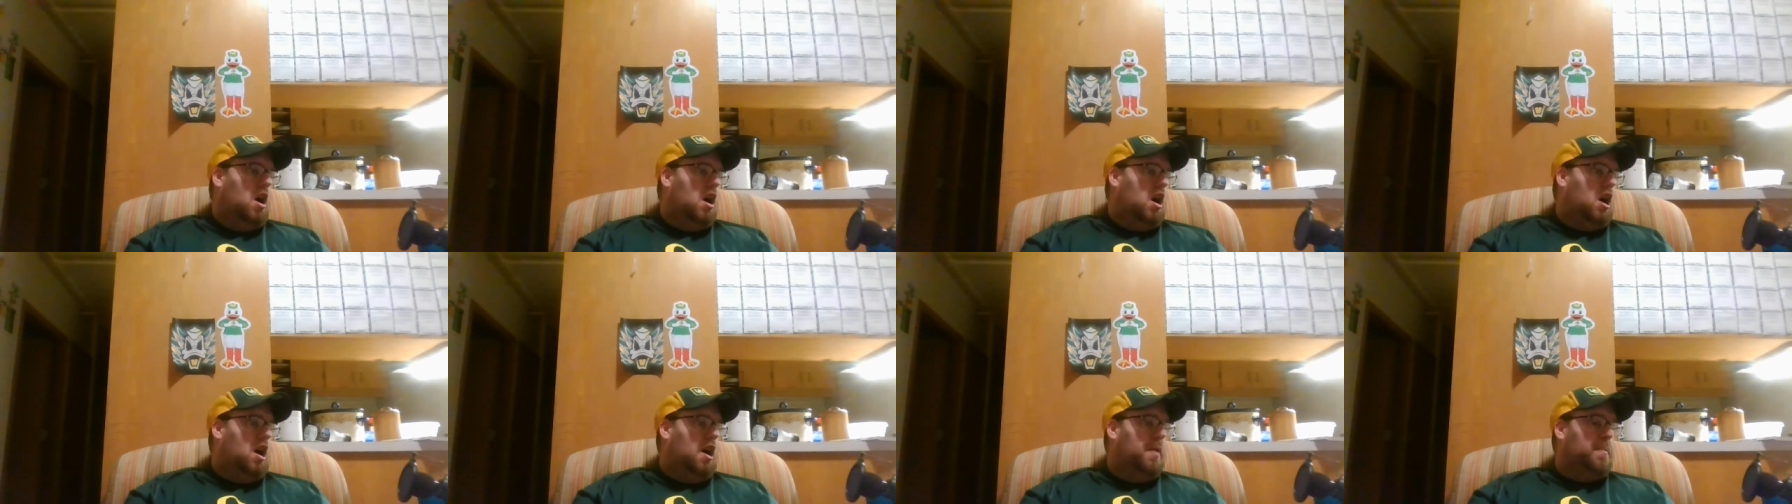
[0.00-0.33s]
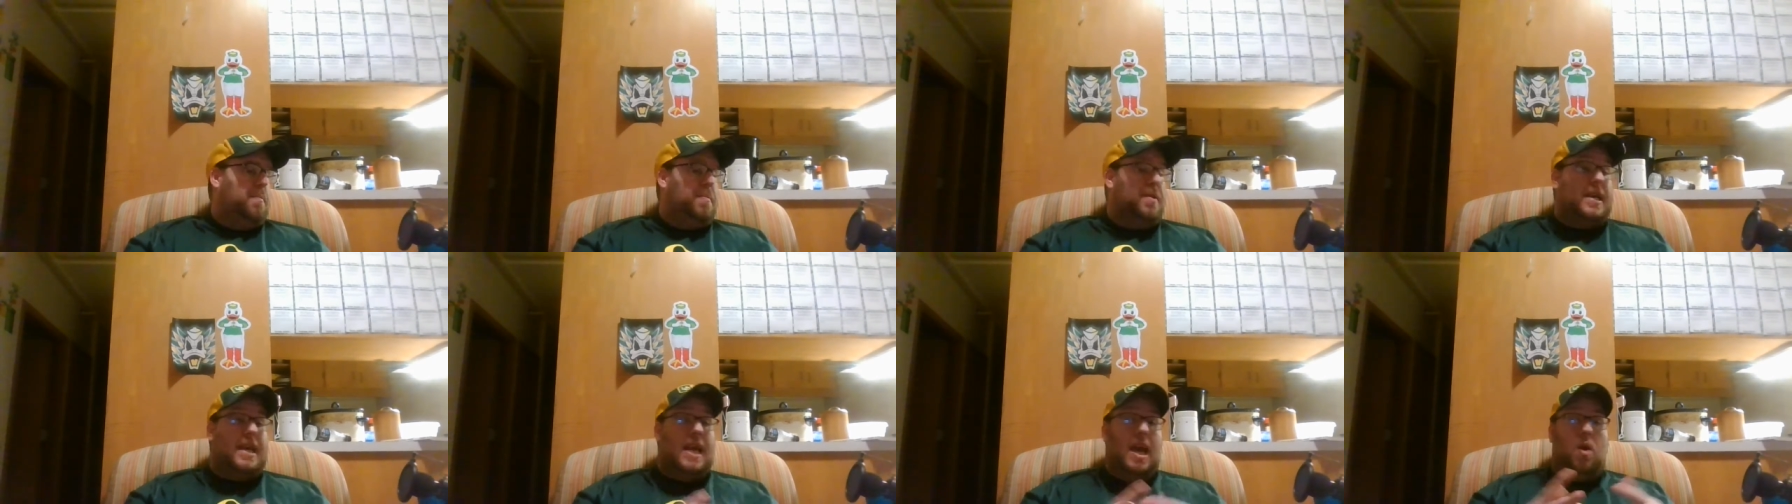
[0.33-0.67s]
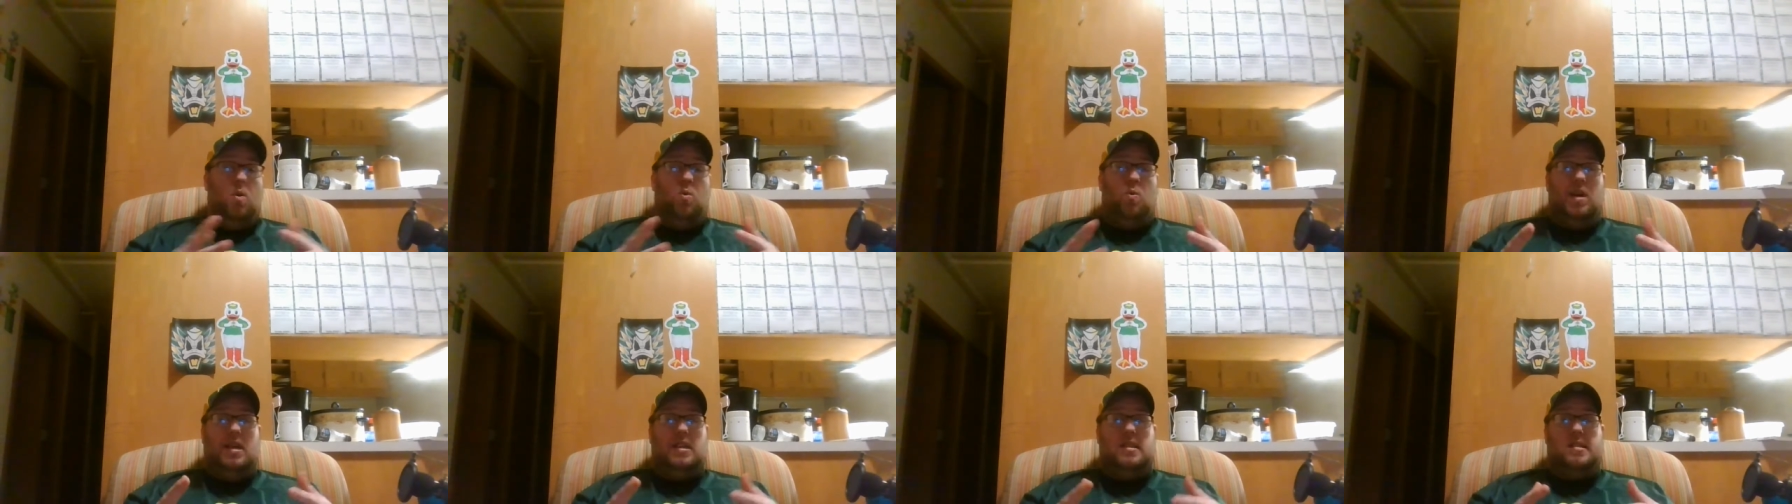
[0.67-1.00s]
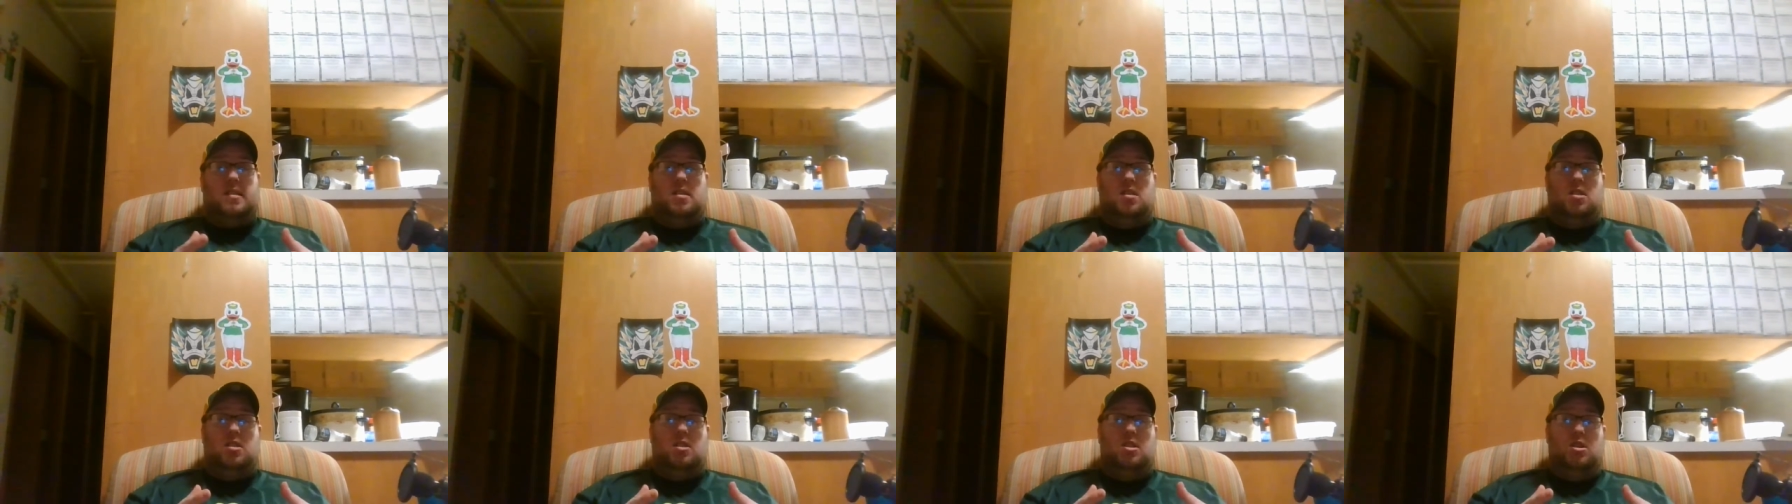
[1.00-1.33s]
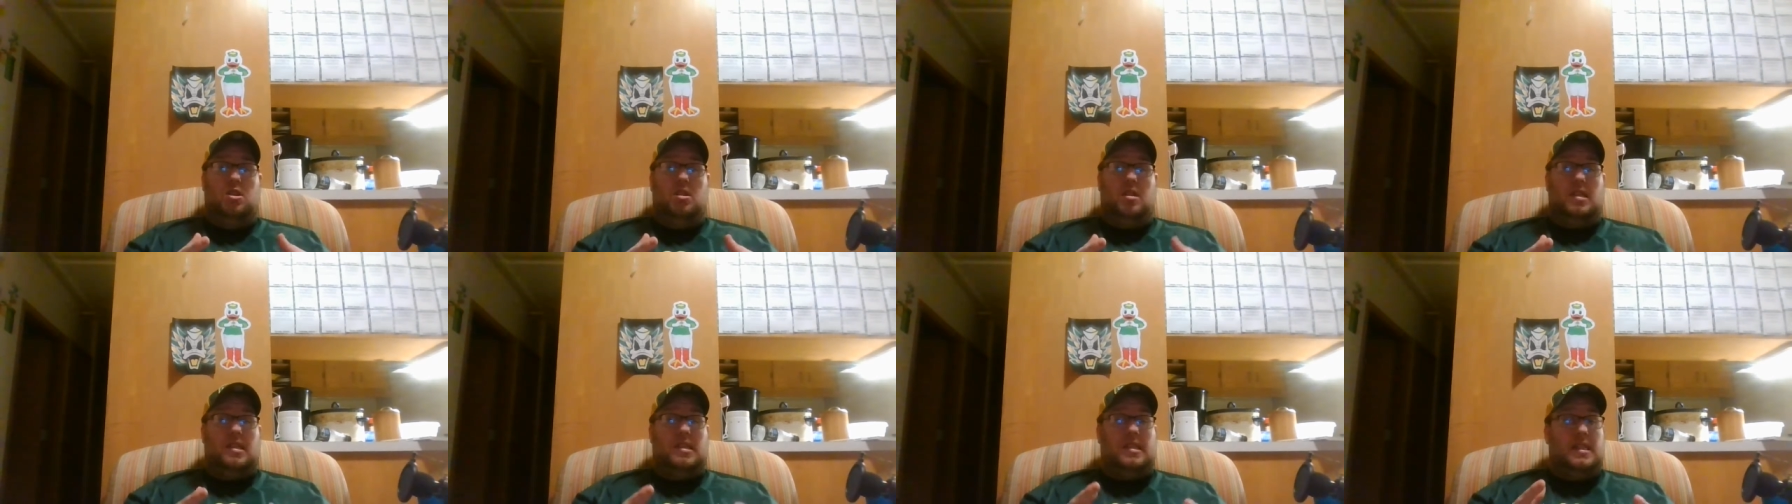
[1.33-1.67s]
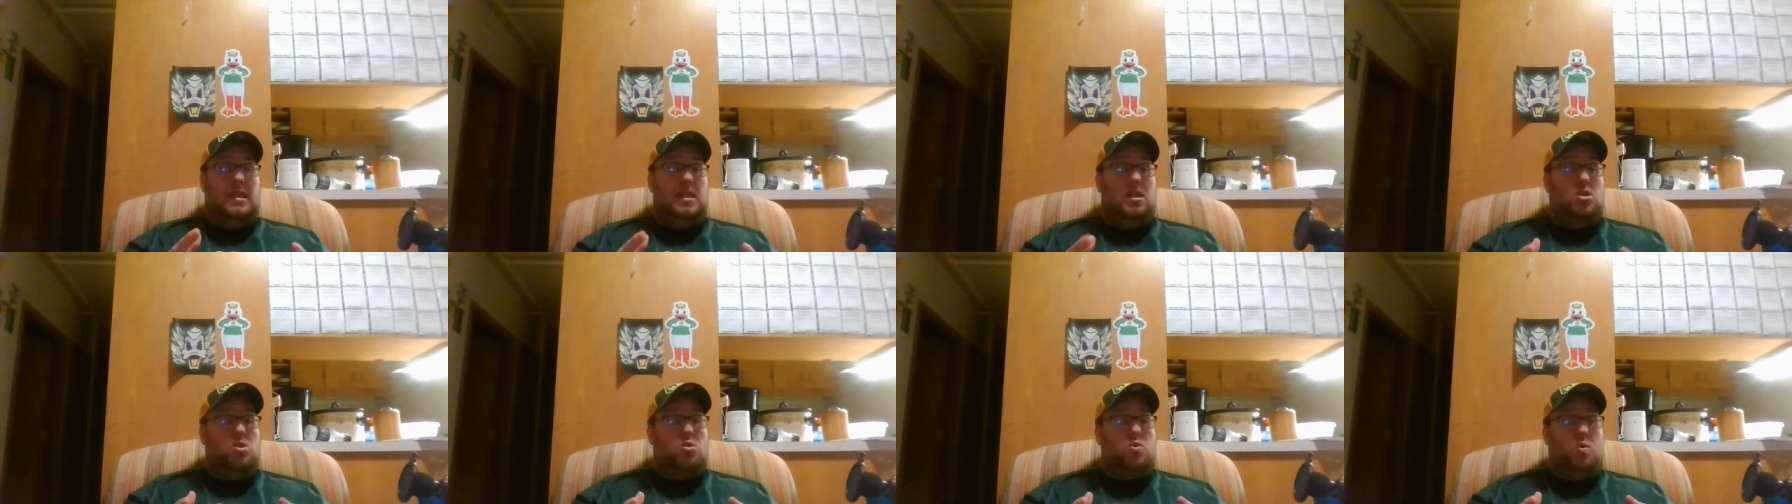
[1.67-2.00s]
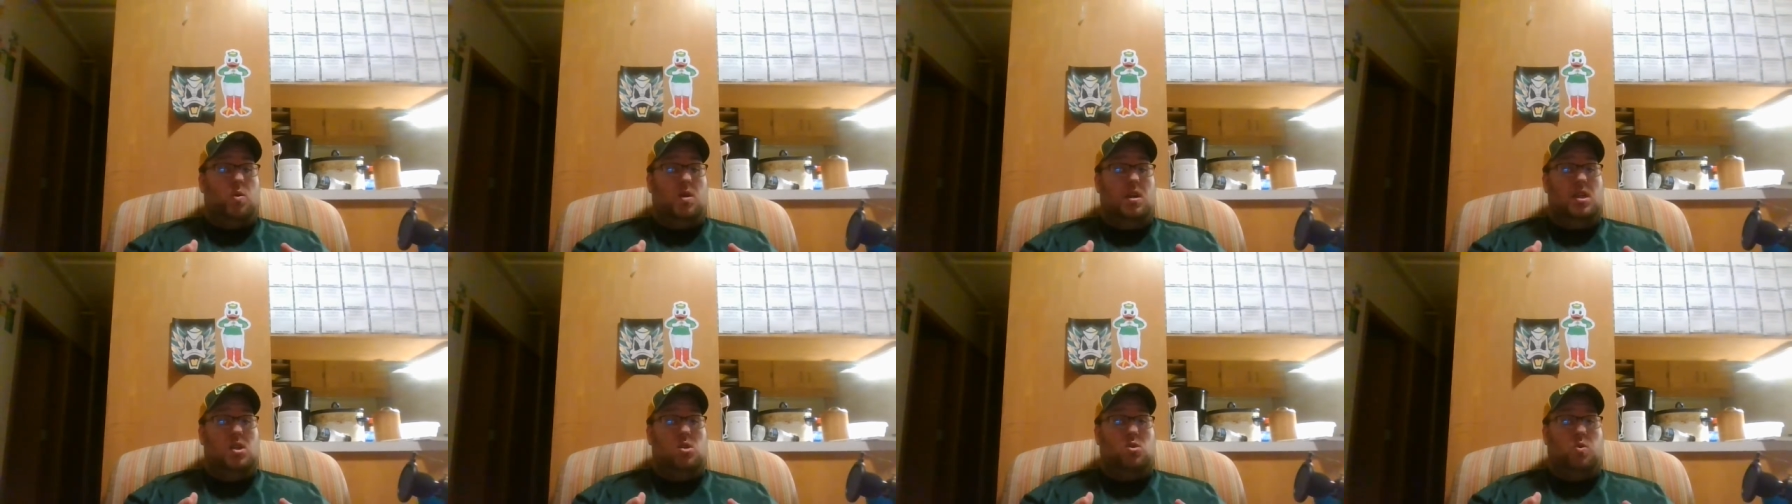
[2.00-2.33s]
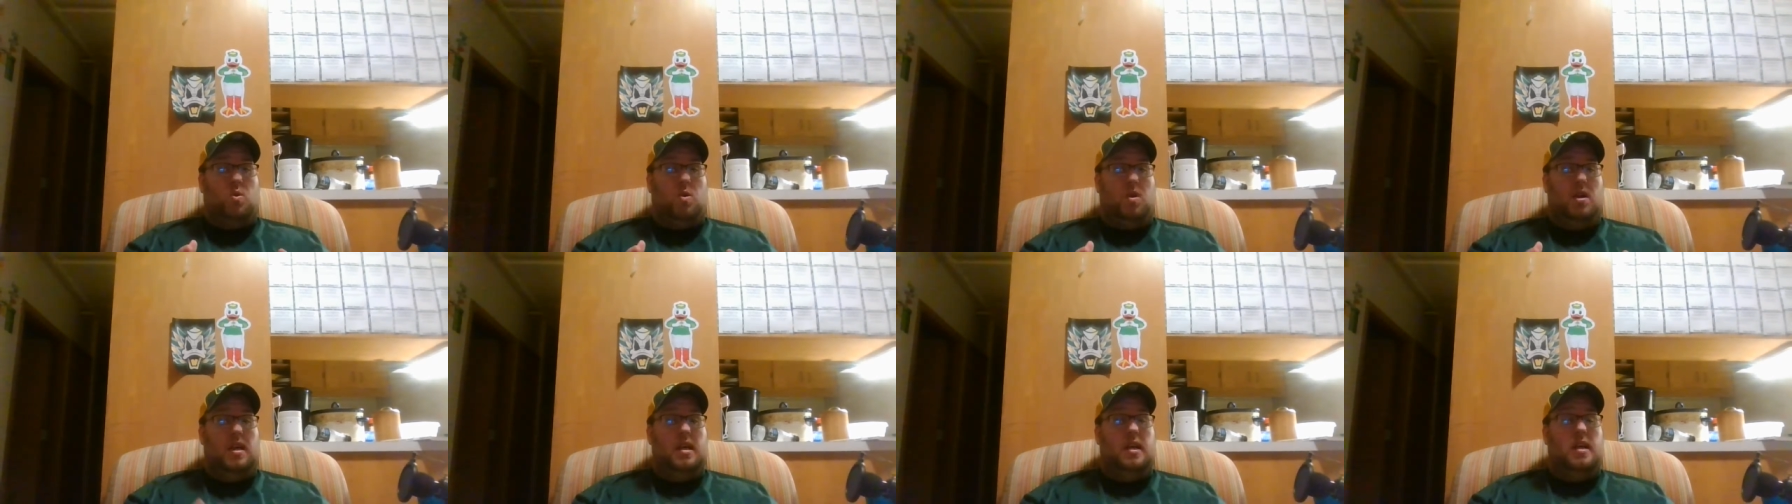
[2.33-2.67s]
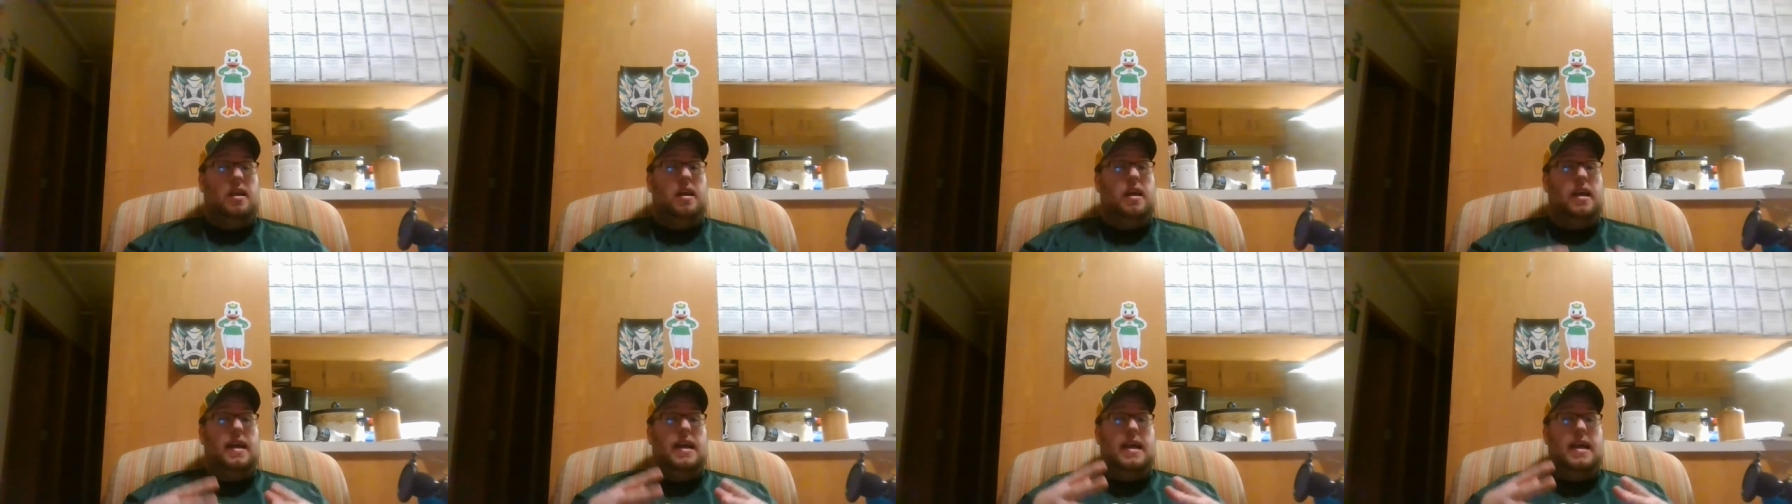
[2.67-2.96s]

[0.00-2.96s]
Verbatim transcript: Um, can't wait to do this in 2020.